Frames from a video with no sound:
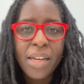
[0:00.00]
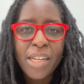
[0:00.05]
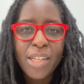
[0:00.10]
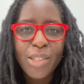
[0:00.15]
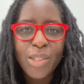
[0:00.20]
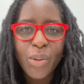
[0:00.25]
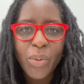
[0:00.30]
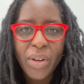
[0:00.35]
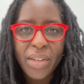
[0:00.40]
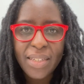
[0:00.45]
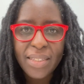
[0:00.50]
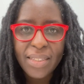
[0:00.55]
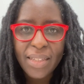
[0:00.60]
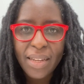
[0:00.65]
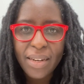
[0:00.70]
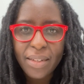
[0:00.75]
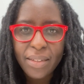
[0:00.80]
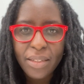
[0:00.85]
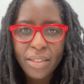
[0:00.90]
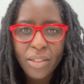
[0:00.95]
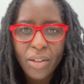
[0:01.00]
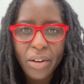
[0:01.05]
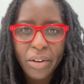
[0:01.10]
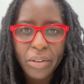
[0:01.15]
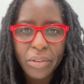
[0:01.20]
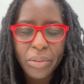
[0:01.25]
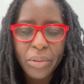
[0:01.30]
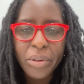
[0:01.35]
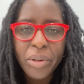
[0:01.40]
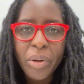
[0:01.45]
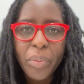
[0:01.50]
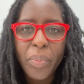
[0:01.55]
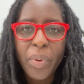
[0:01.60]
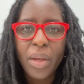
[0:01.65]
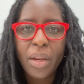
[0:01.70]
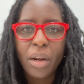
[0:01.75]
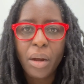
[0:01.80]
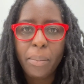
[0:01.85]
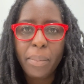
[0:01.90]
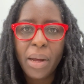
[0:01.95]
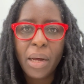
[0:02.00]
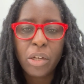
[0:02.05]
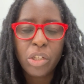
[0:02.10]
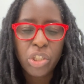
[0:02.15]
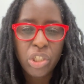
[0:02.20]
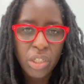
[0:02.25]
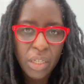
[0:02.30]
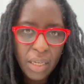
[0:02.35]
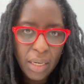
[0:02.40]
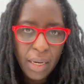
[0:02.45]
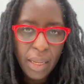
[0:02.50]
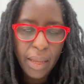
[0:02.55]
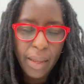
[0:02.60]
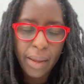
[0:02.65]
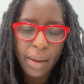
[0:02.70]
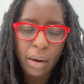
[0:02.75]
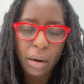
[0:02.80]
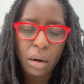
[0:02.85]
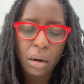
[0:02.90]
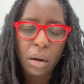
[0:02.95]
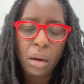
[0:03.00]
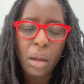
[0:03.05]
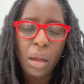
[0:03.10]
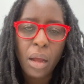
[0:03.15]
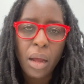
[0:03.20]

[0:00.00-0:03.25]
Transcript: So I decided to talk a little bit about chin hair,